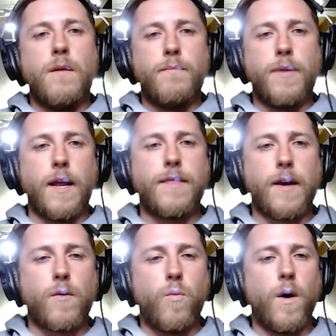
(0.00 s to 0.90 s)
But I
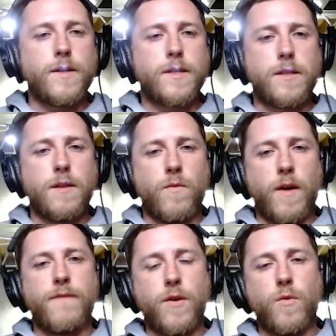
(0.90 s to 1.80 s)
think
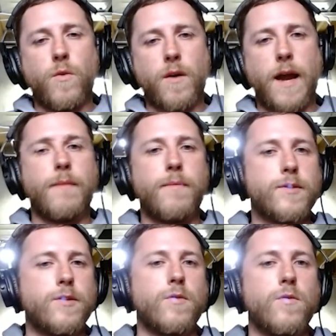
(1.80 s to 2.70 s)
if you were able
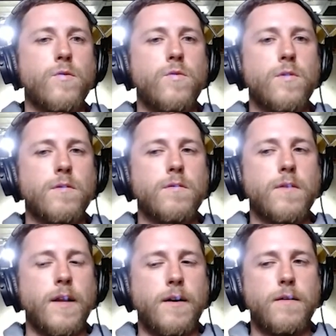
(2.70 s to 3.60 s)
to,
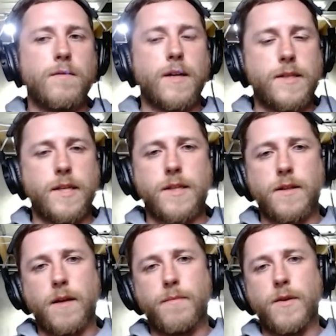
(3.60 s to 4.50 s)

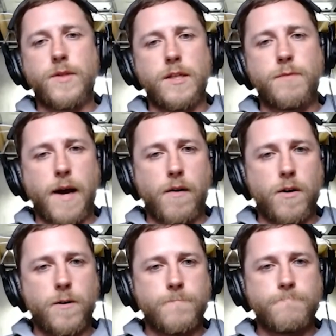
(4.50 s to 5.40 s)
consistently abuse this
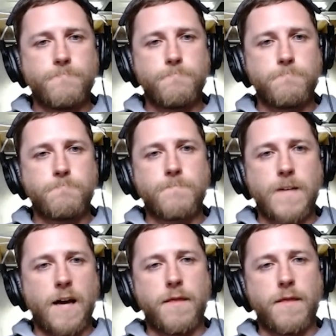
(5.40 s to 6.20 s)
power, but